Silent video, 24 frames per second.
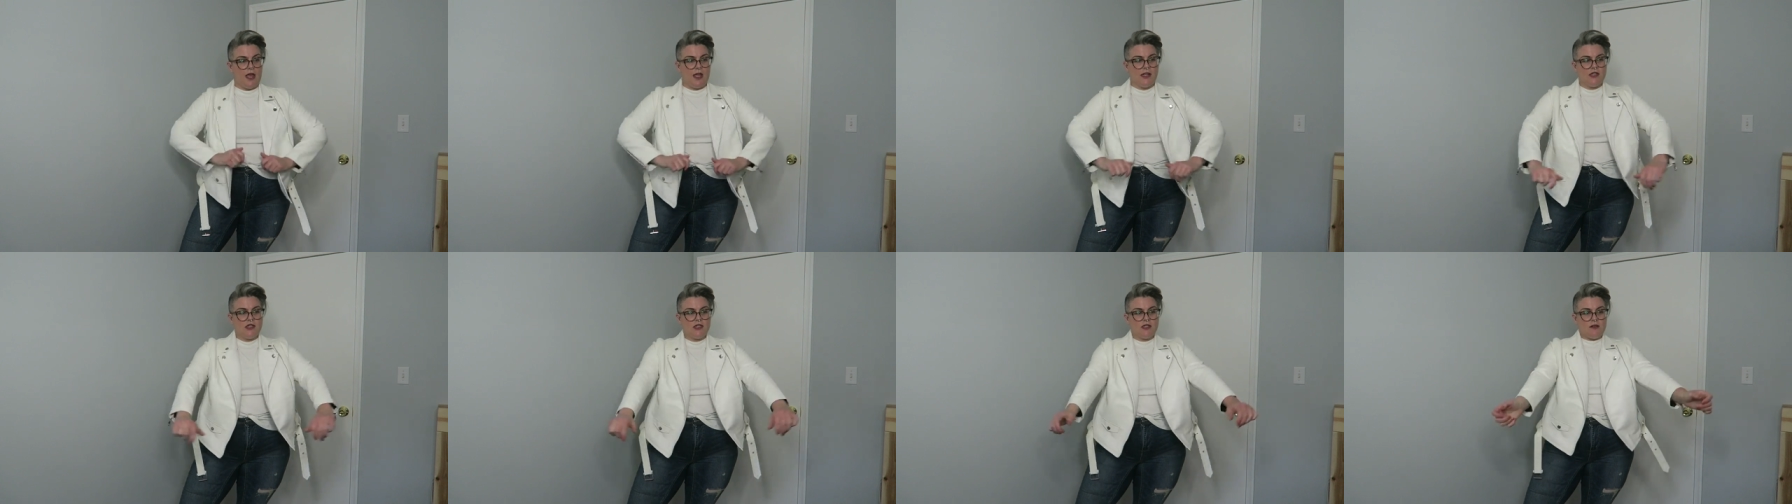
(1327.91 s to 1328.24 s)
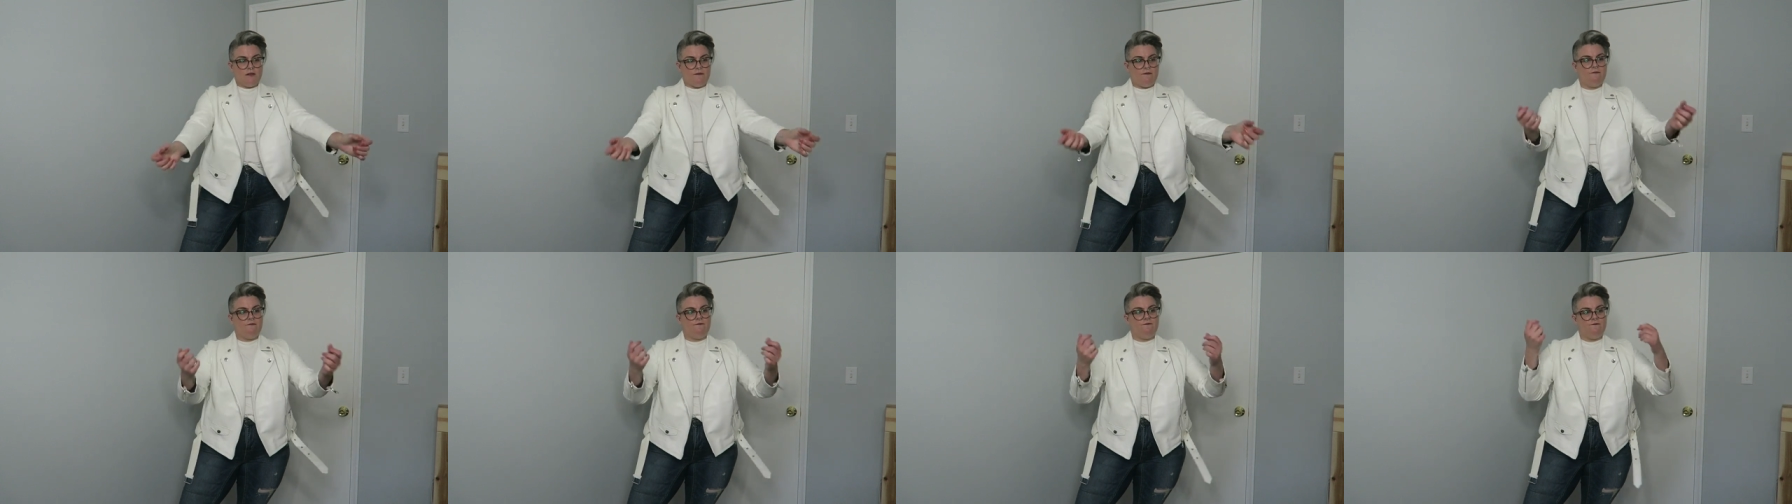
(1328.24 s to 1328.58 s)
It
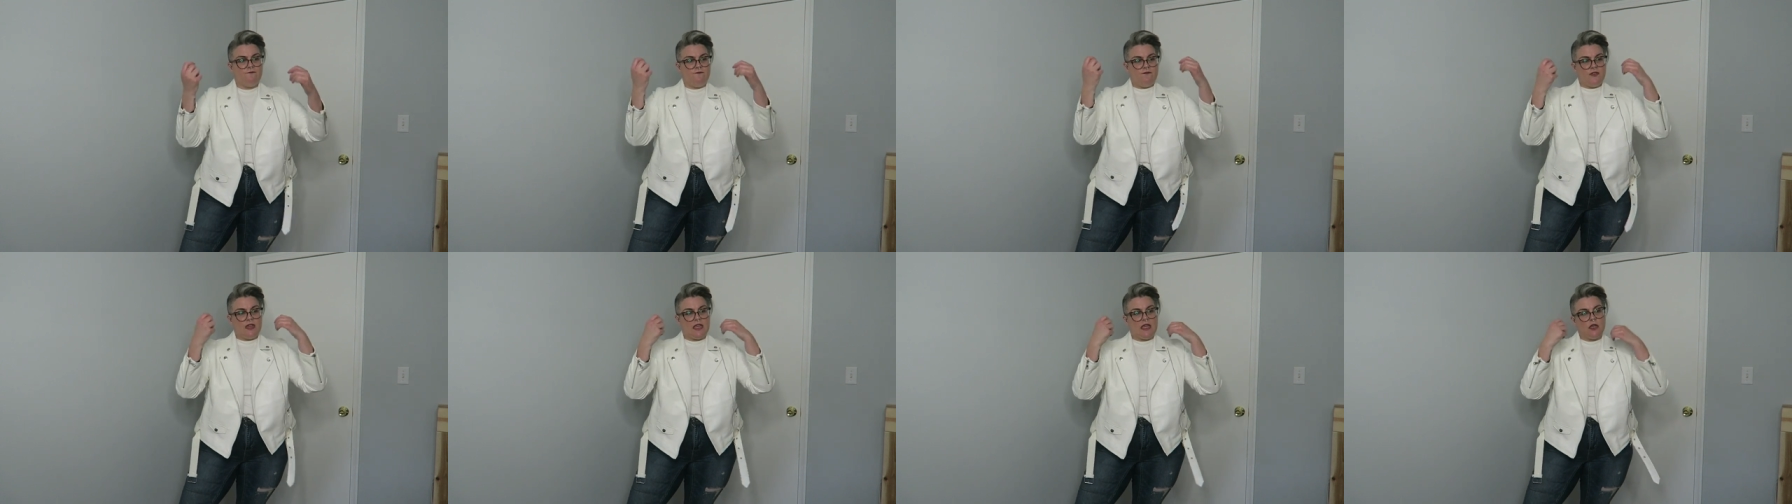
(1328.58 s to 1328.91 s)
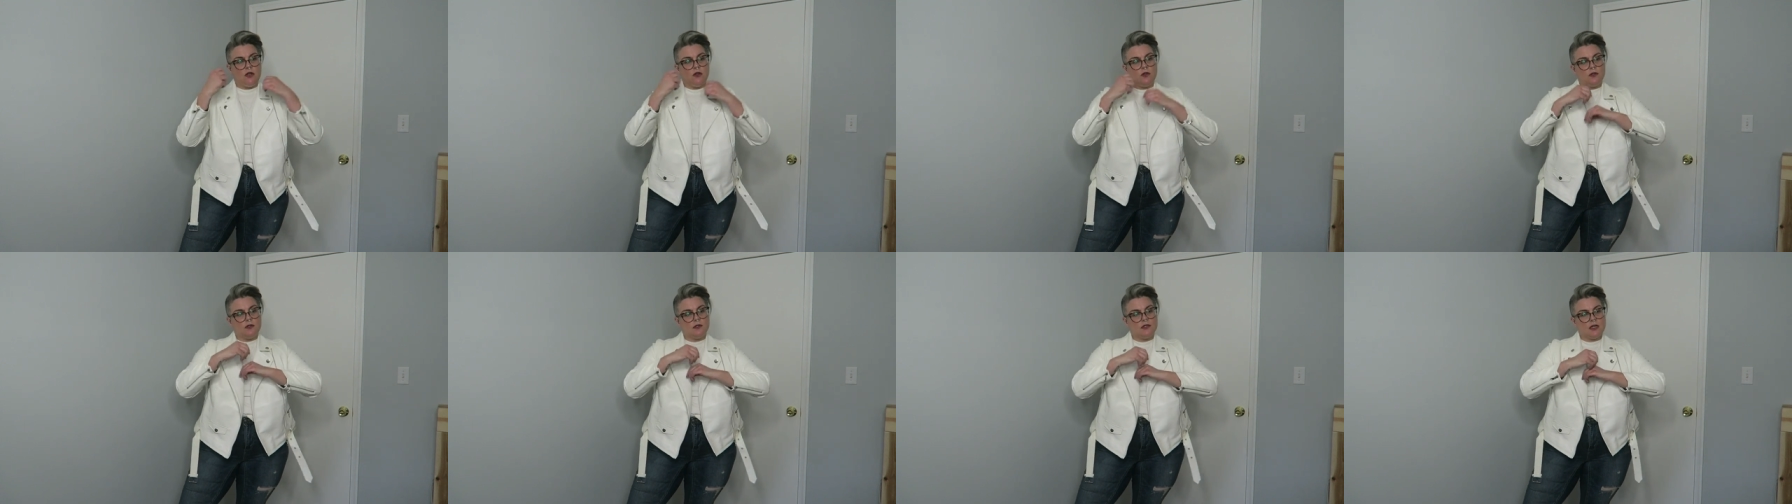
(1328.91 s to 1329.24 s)
just
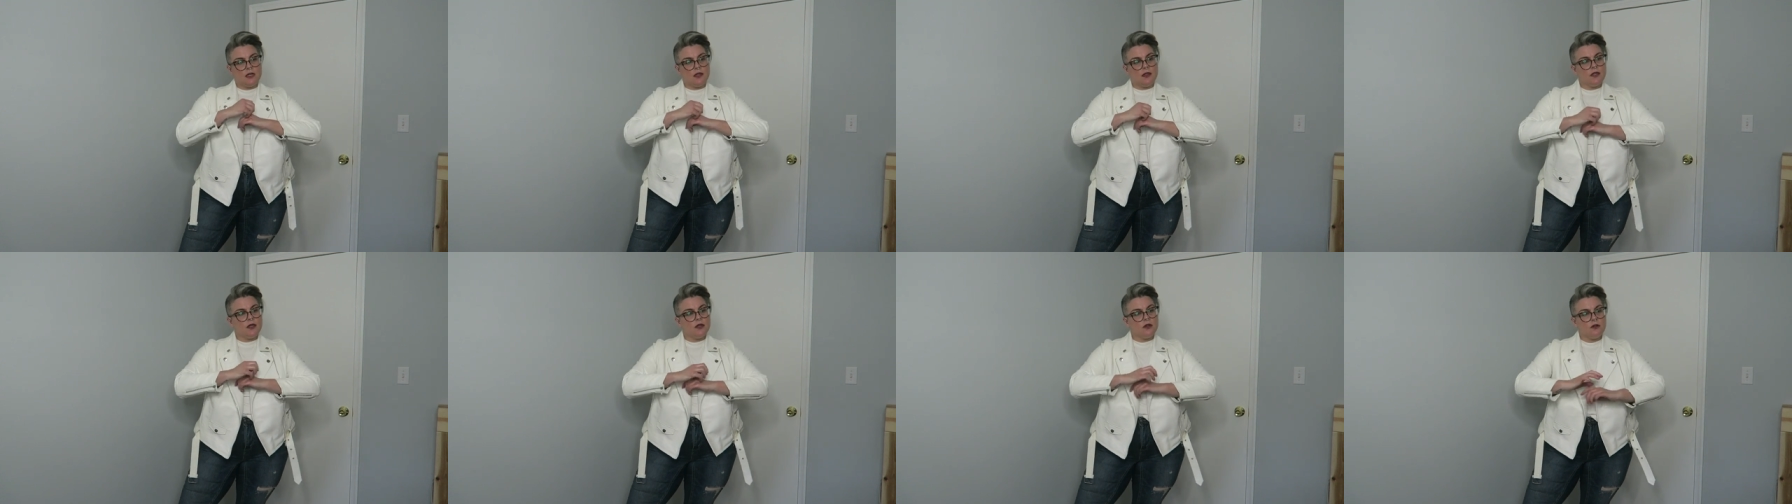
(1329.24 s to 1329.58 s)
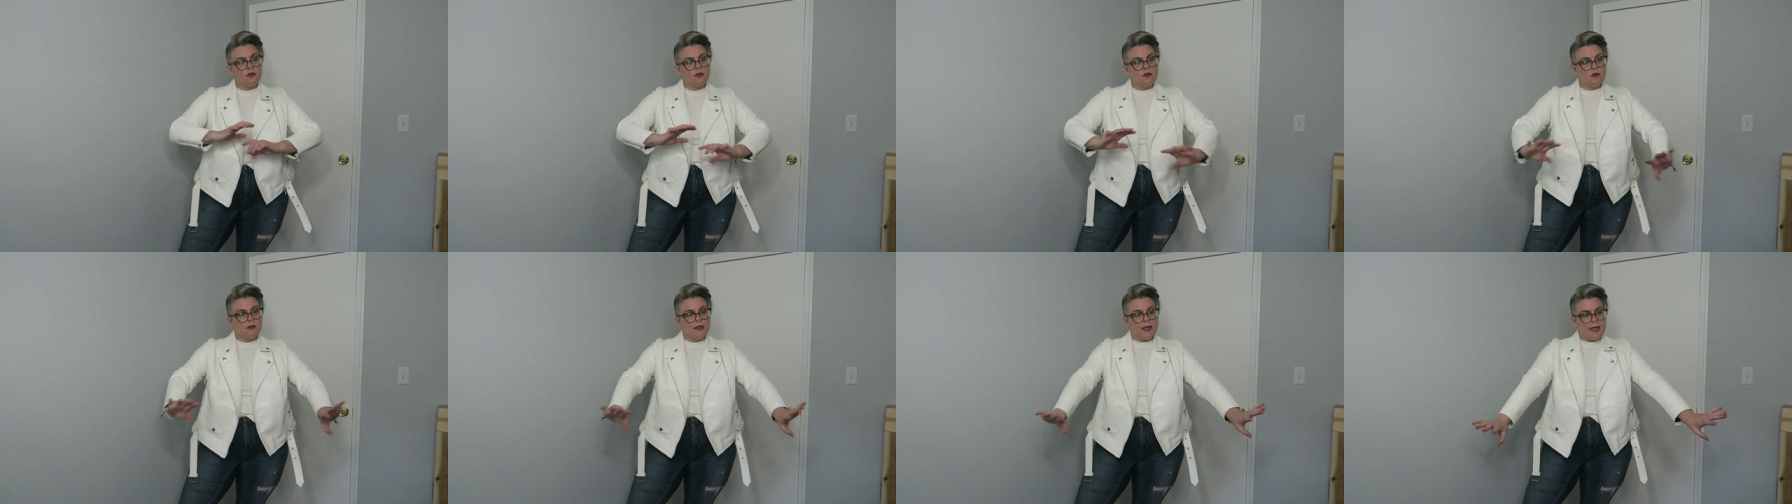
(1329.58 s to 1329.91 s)
feels a
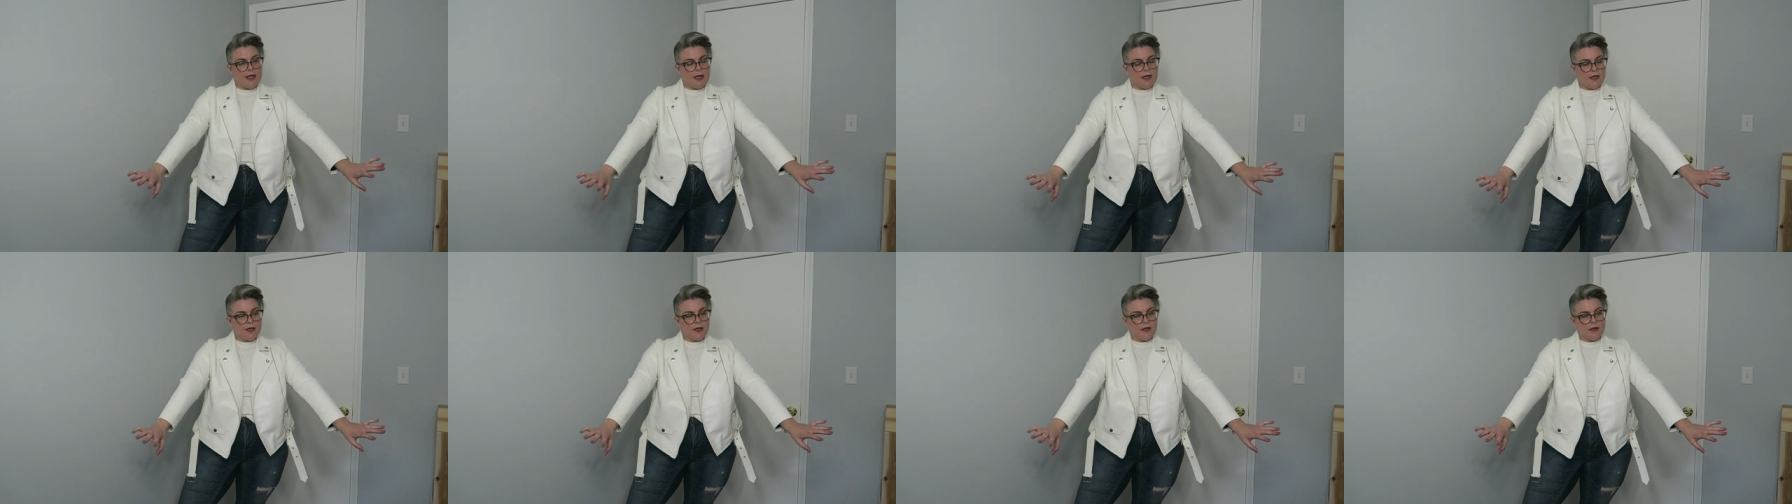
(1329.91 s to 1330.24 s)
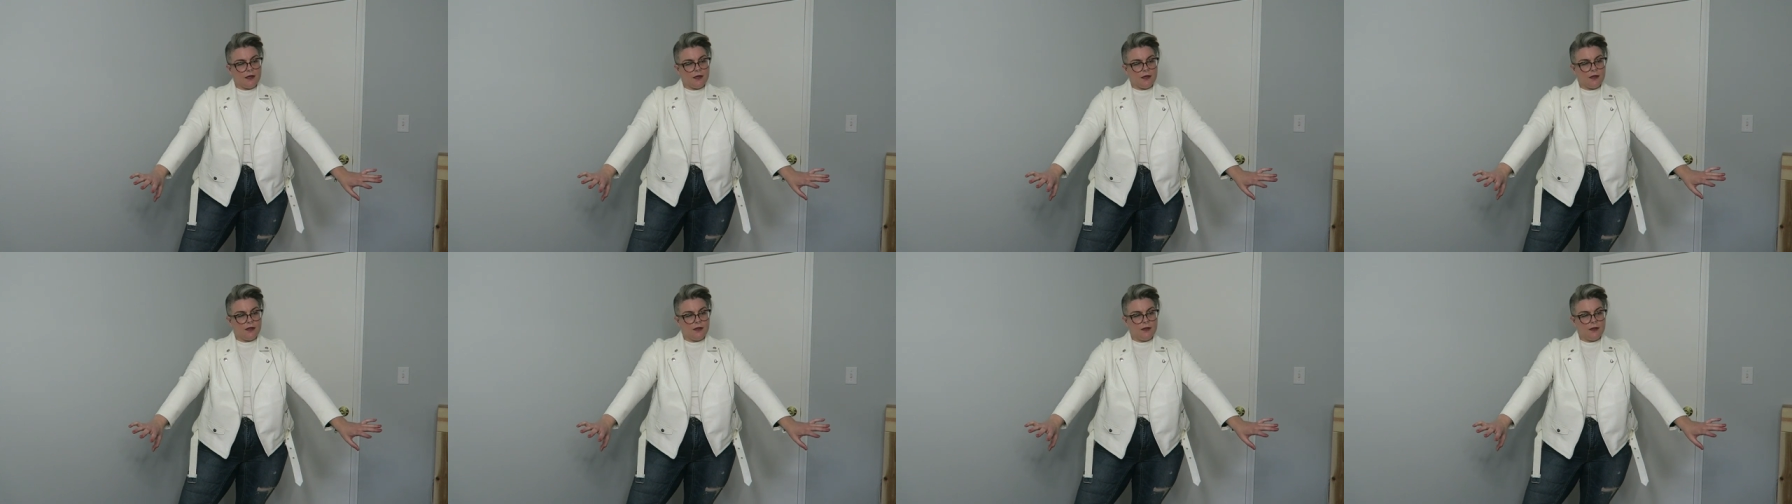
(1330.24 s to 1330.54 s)
little like